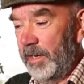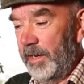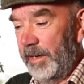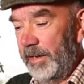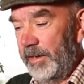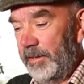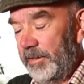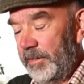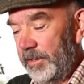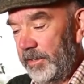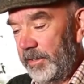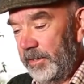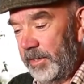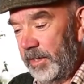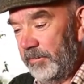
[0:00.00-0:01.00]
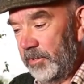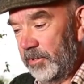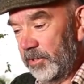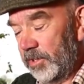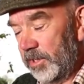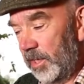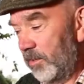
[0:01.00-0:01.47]
And David
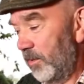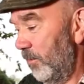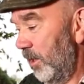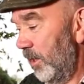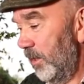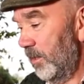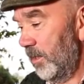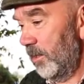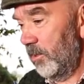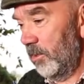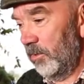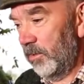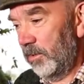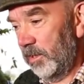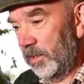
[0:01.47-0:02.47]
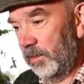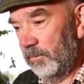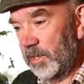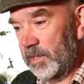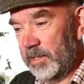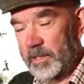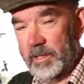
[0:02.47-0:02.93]
just said to me, he said, you know, the only thing
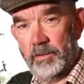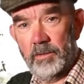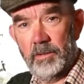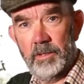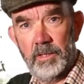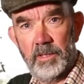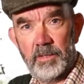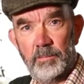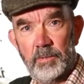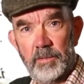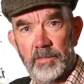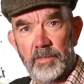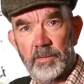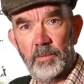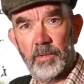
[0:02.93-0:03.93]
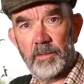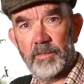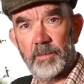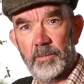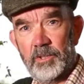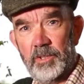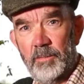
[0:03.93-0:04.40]
missing now is a puff of smoke
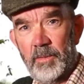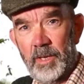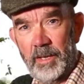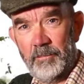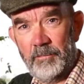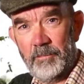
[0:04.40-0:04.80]
from the chimney.